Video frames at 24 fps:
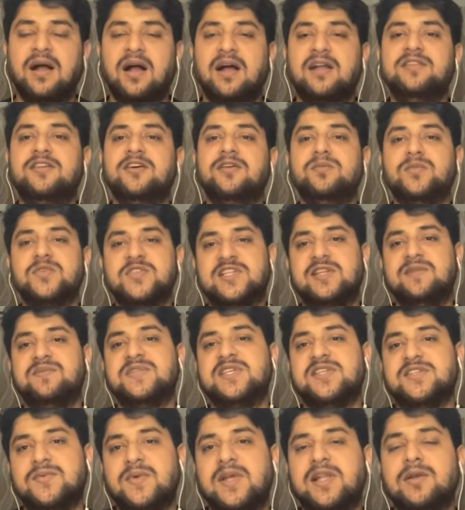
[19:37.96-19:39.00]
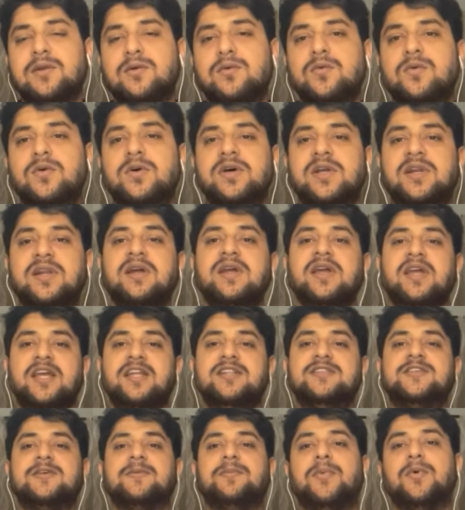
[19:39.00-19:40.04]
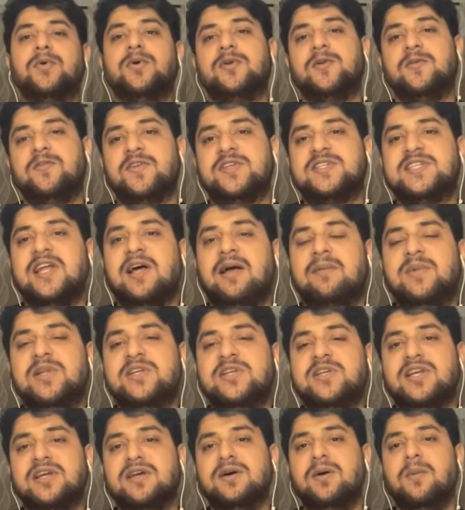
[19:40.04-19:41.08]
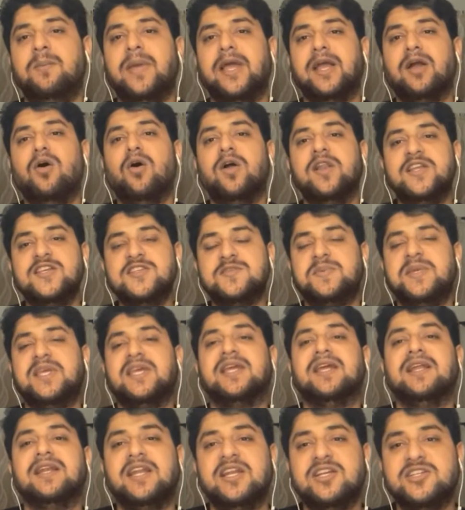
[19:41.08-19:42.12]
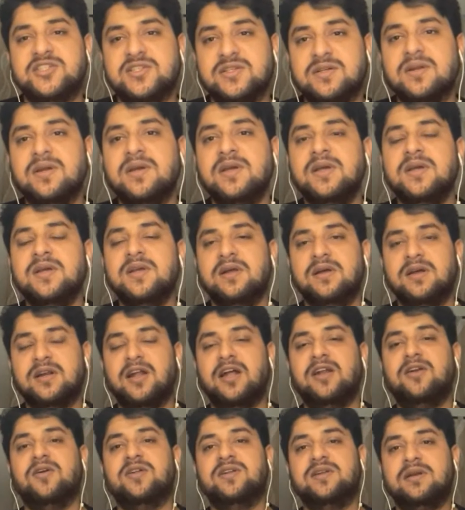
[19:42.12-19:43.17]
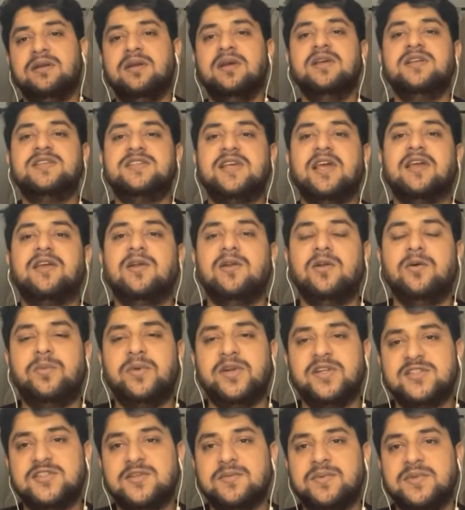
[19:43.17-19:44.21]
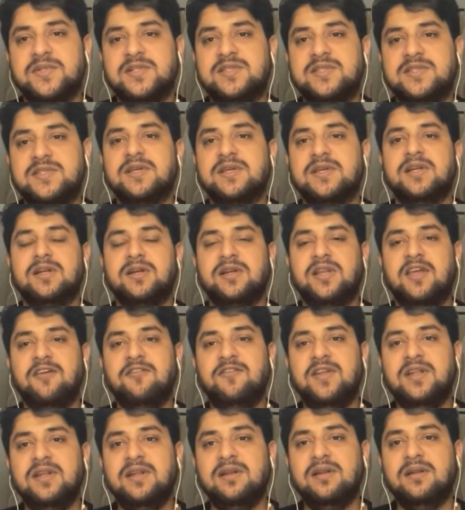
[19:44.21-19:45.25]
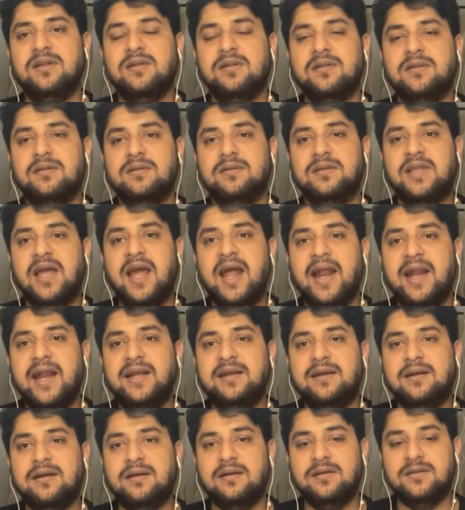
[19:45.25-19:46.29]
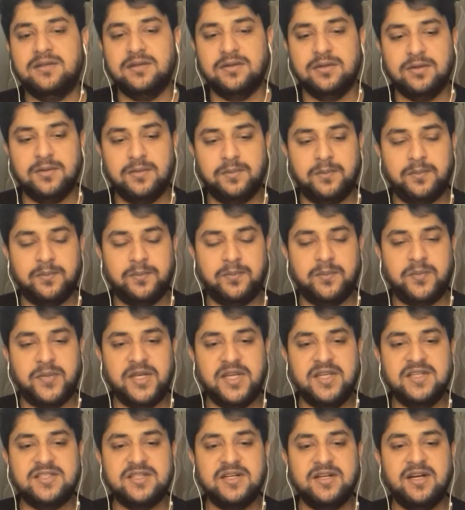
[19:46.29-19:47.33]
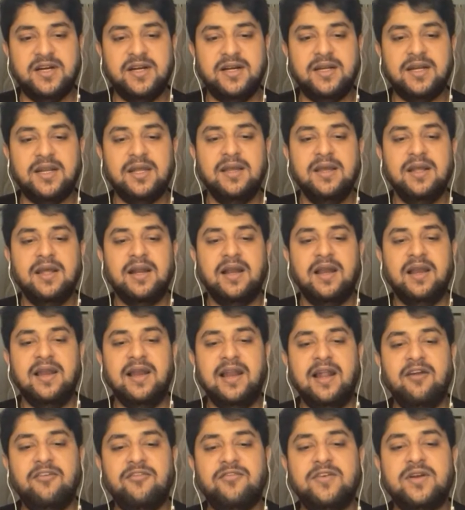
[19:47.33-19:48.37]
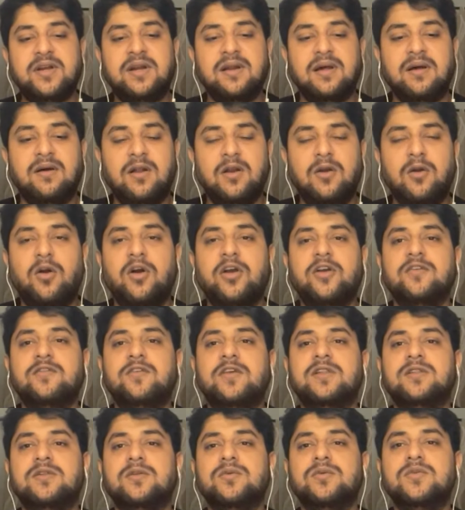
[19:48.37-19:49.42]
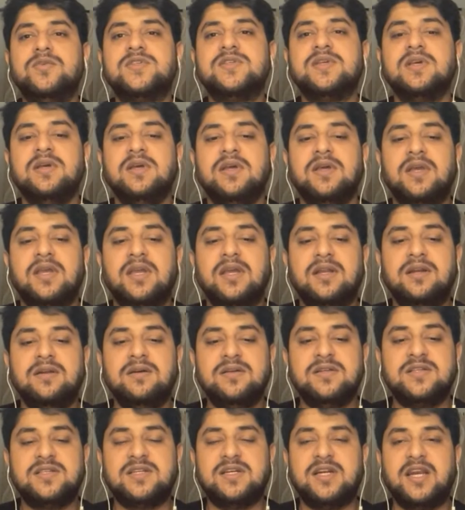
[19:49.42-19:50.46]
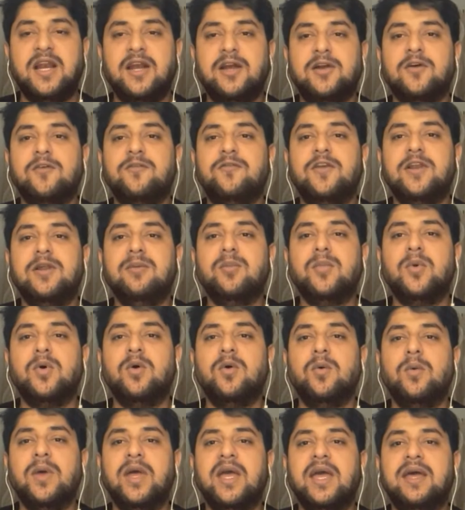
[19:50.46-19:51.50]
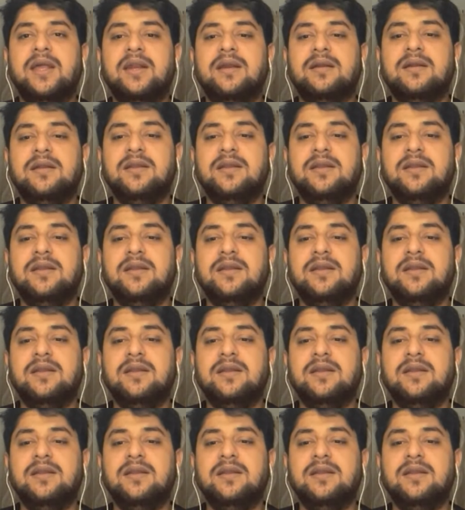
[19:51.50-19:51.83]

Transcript: other Muslims as well, who were in support of establishing a Bengali speaking nation run on secular principles. Given that the precedent left a lot of Hindus in a state of limbo where